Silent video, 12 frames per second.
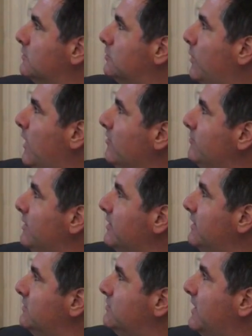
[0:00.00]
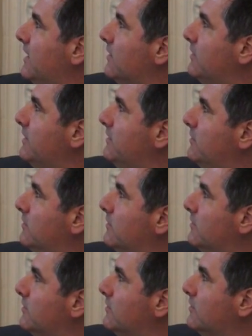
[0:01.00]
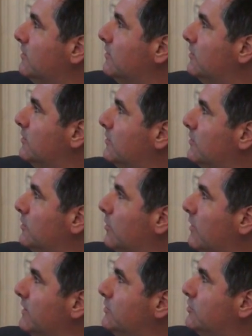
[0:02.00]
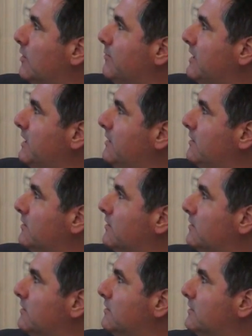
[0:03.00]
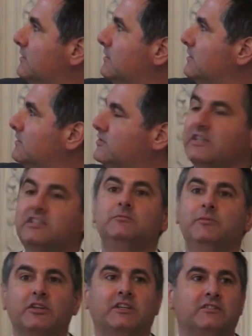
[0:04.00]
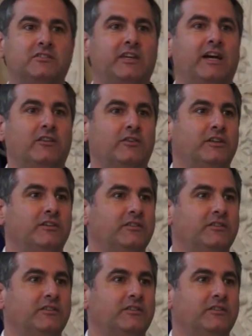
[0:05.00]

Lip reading: 12 million salary, or in Germany, 6 million salary?